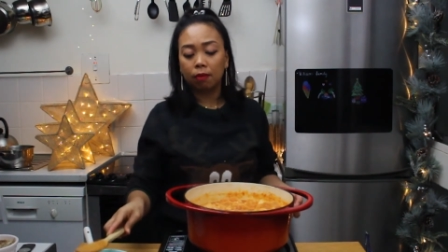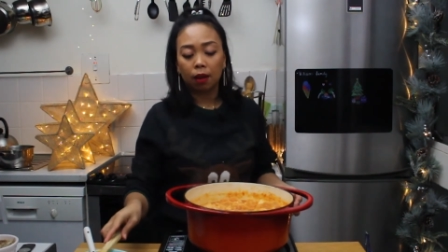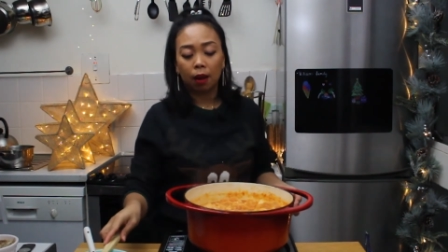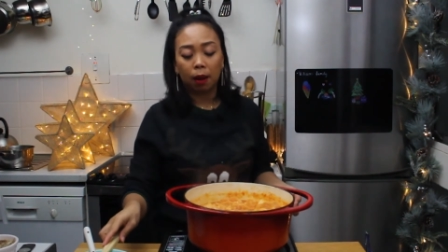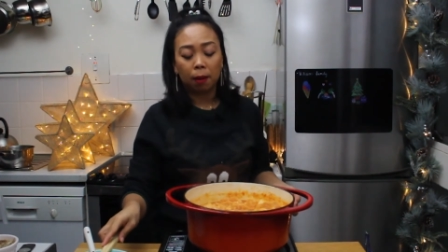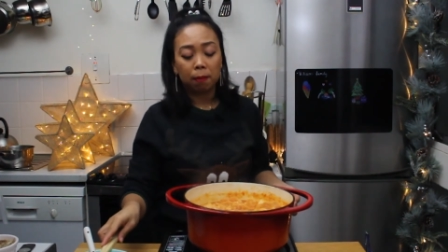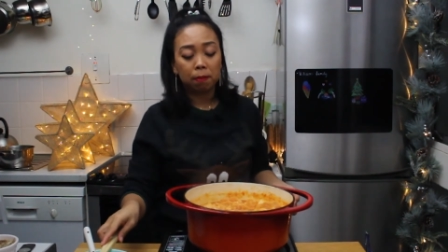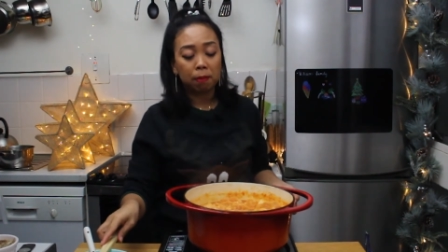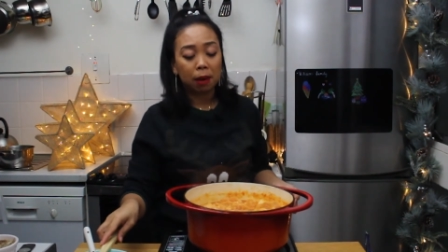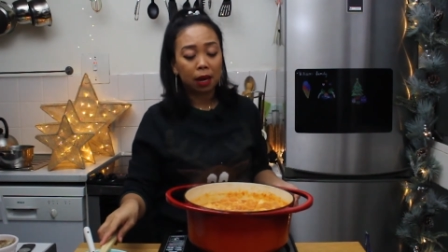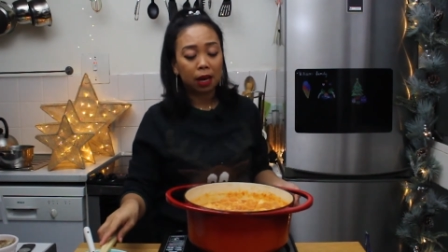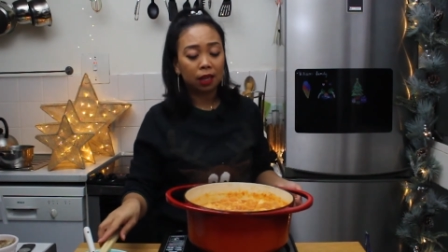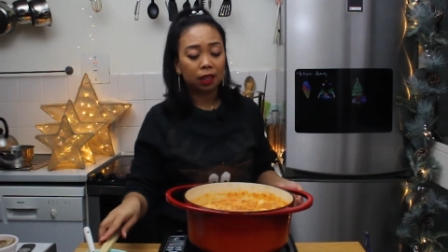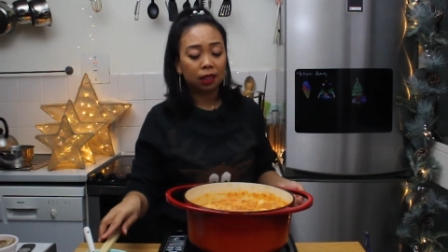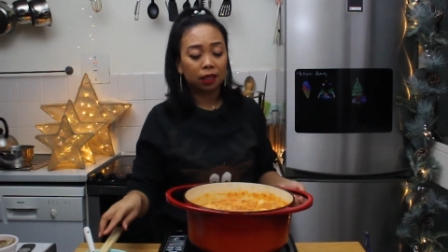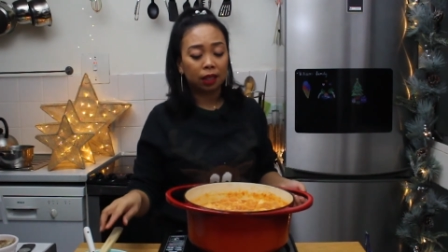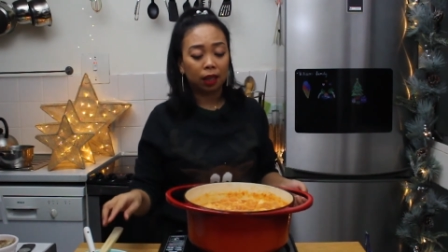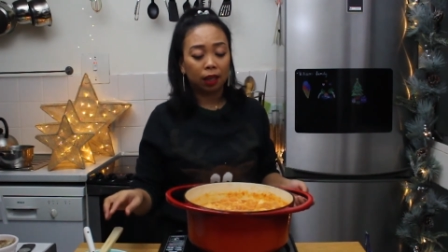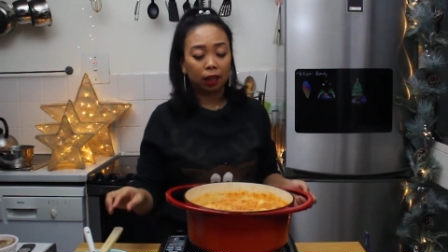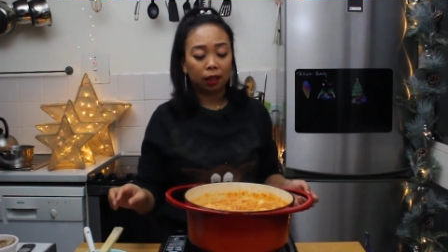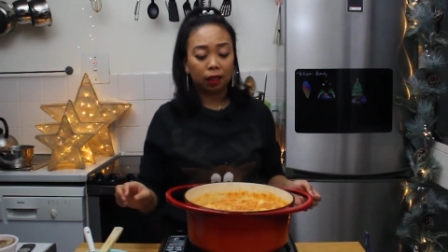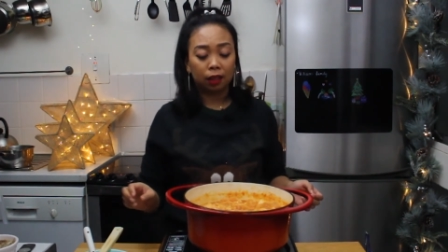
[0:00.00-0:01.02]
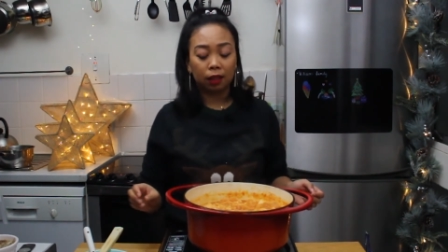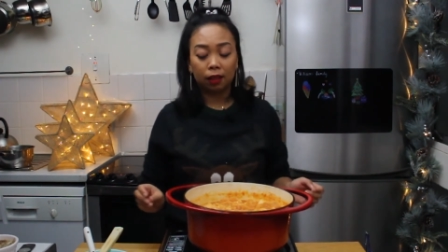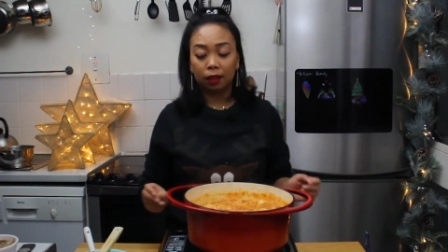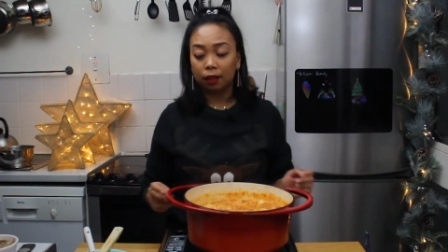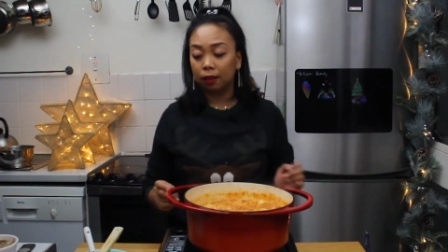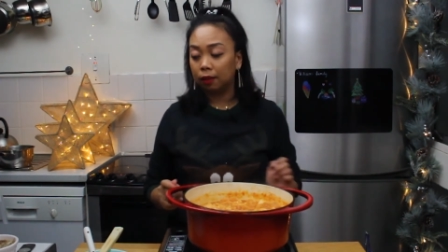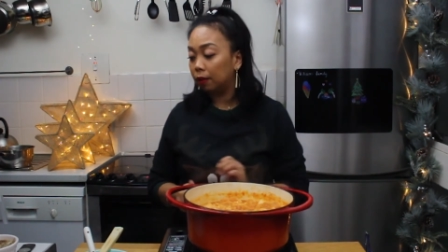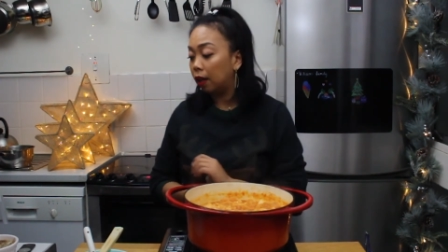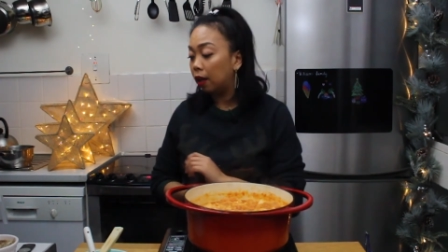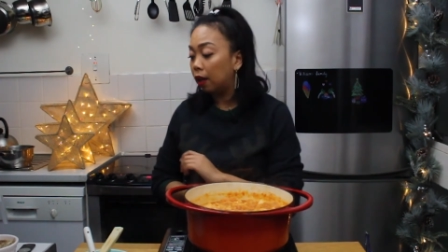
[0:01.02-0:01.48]
Amazing.
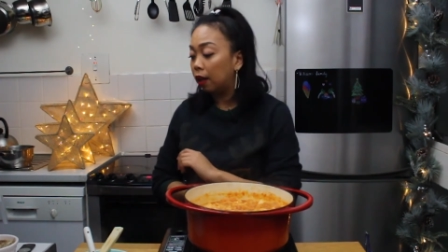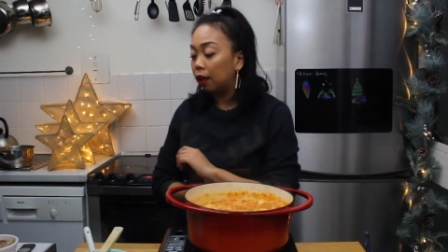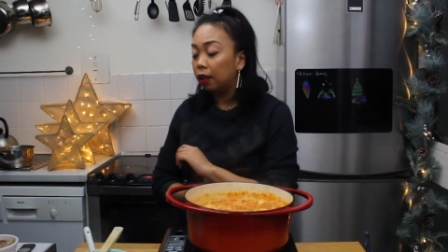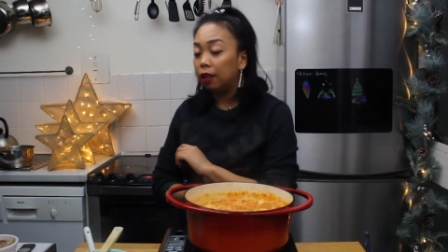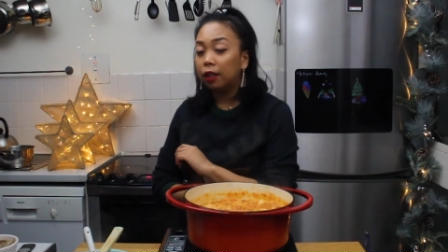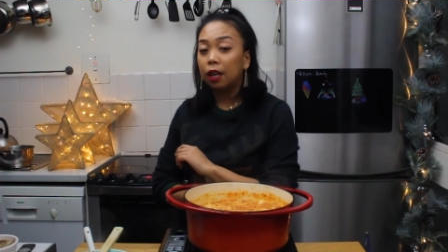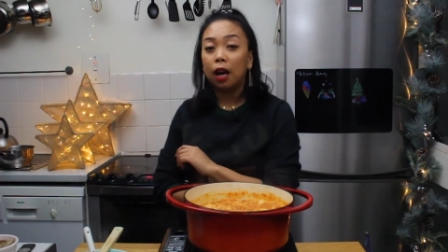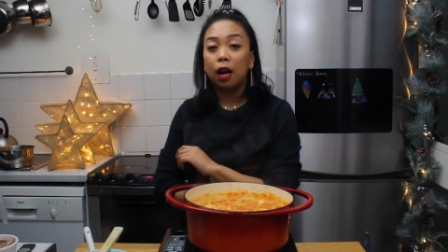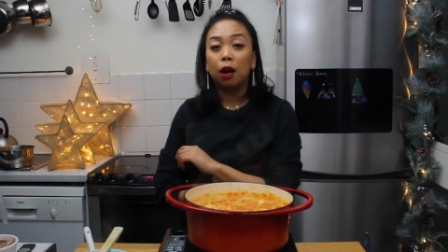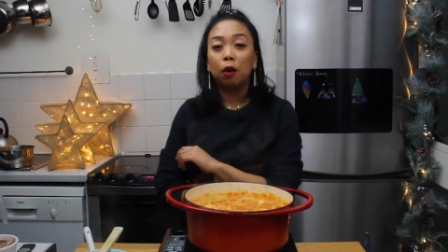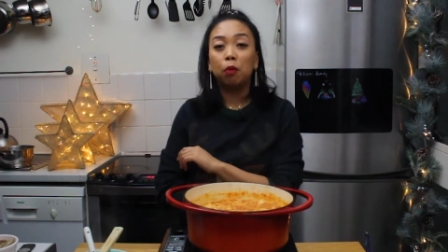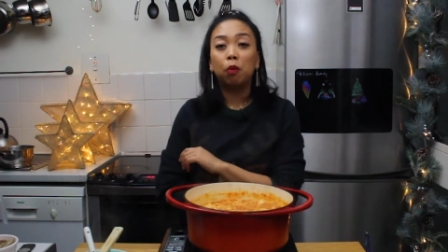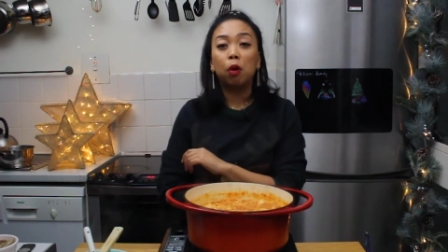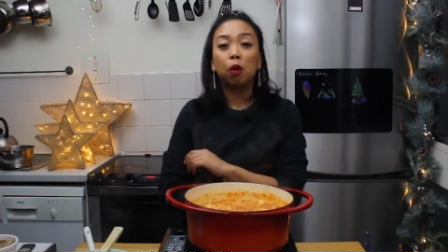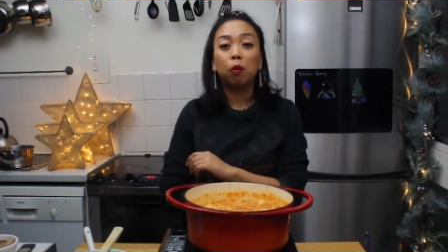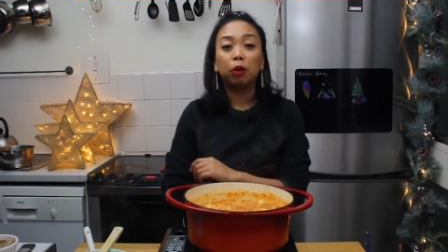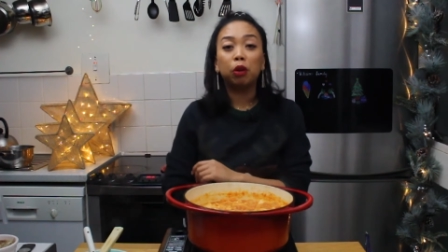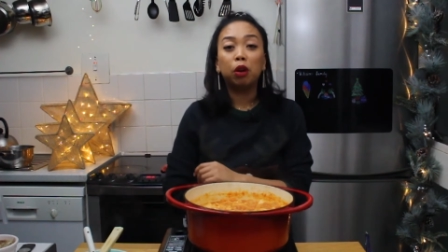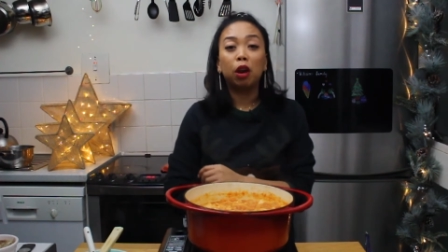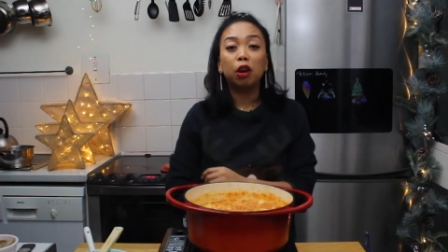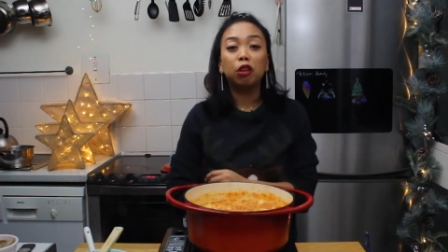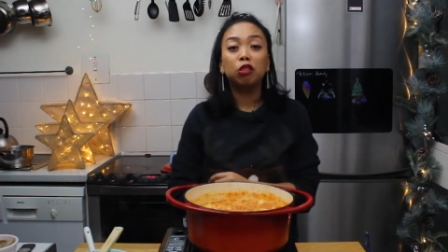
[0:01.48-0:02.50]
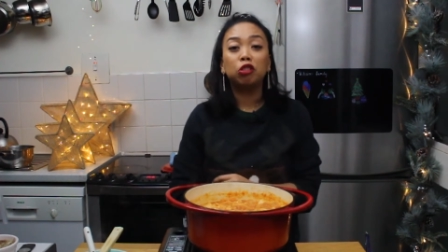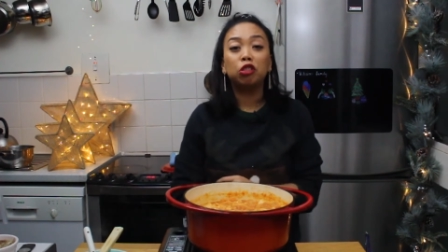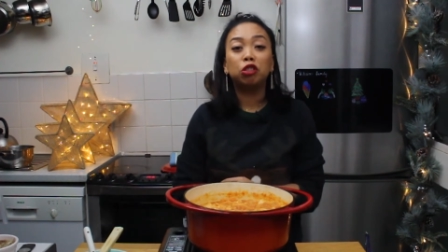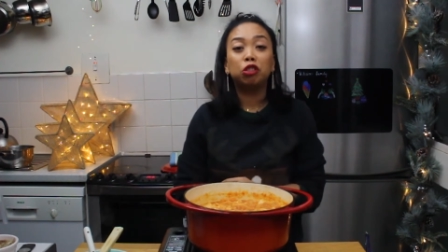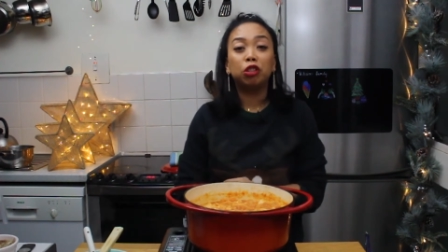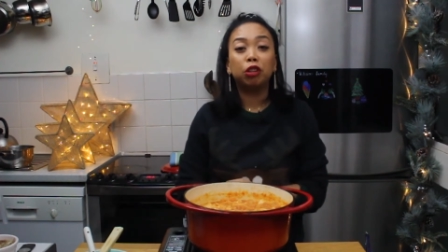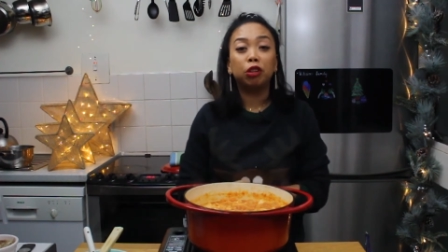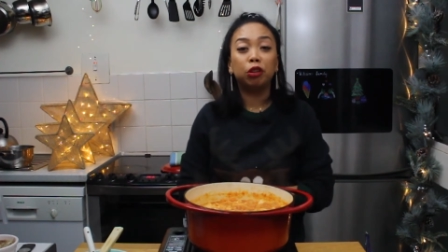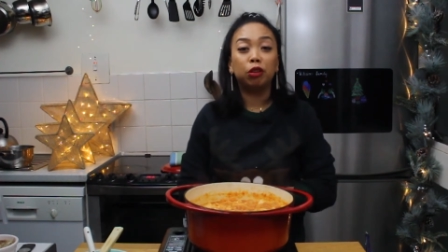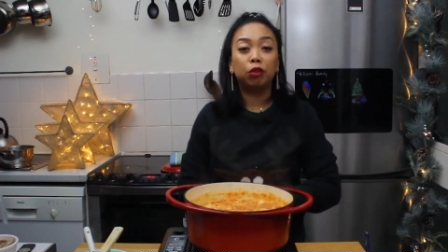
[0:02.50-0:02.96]
Now what we're going to
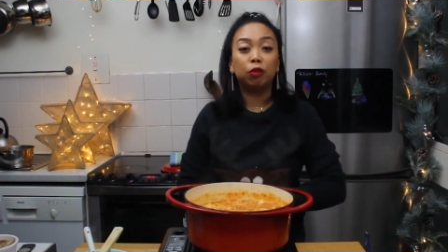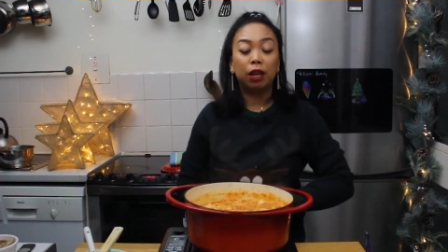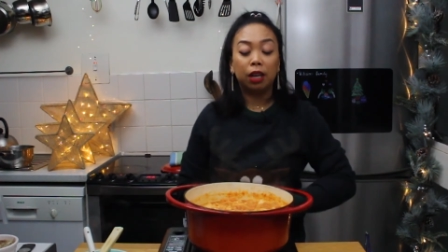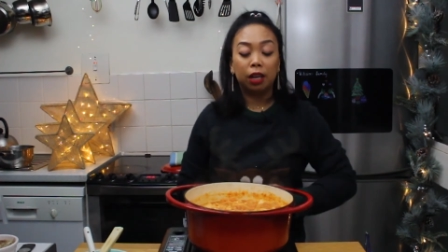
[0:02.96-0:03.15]
do